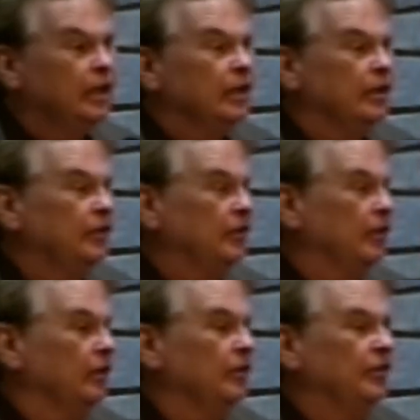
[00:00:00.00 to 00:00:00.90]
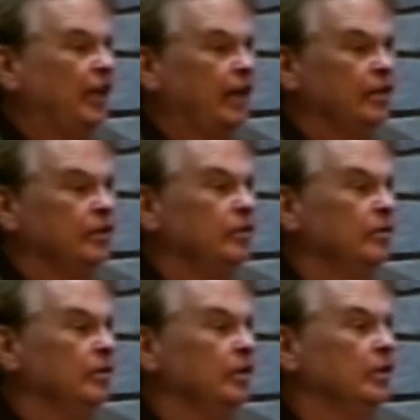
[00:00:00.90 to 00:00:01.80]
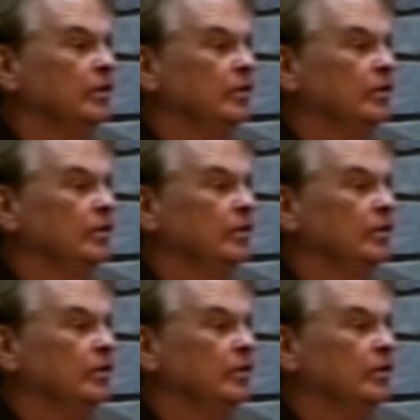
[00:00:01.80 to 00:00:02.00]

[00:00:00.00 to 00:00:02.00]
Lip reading: they started Silent Unity,